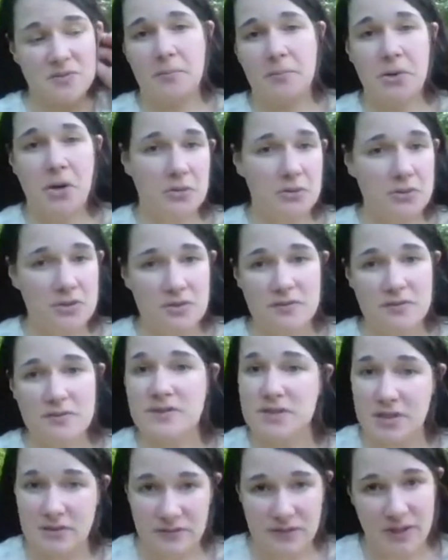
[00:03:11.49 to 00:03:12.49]
potent
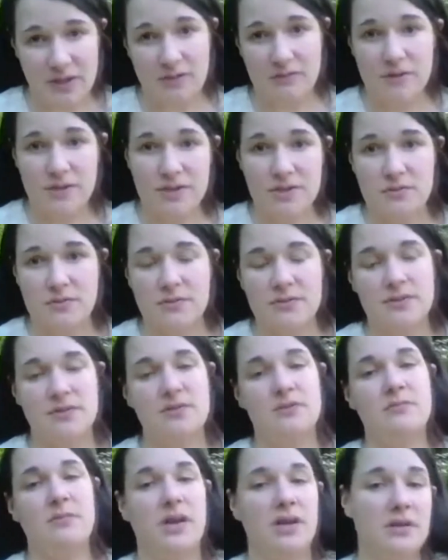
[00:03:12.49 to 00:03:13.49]
self-care rituals
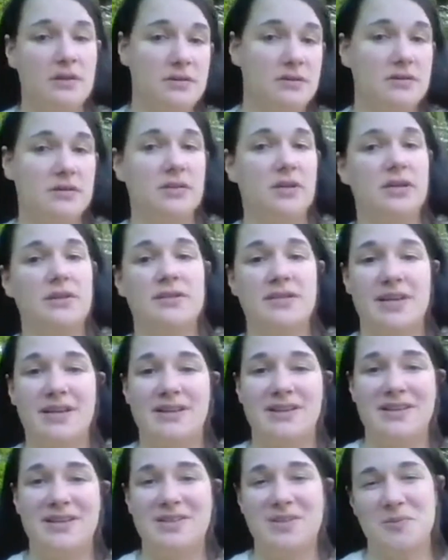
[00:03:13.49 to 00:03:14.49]
to manage the
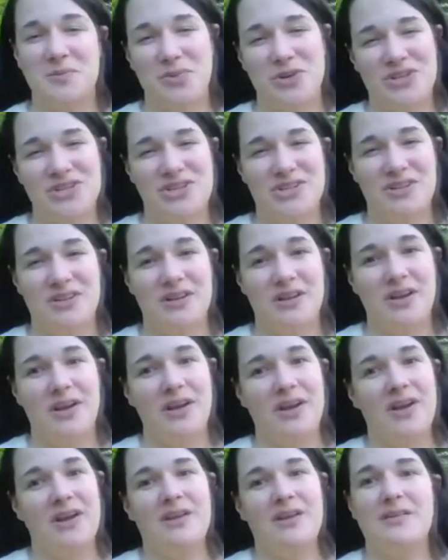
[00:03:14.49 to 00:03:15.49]
anxiety and depression
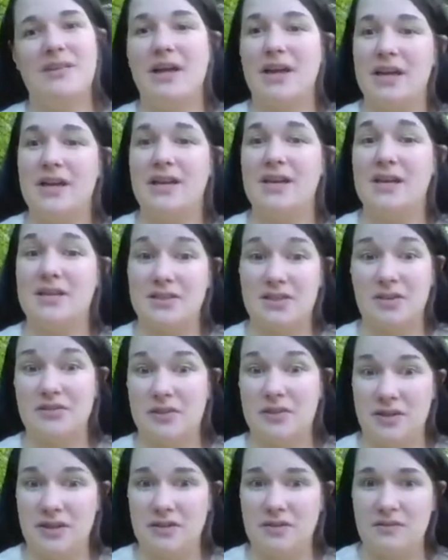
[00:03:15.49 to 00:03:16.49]
that has
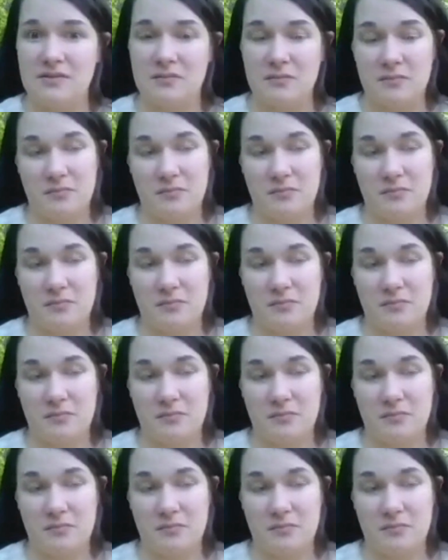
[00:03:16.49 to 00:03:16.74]
already,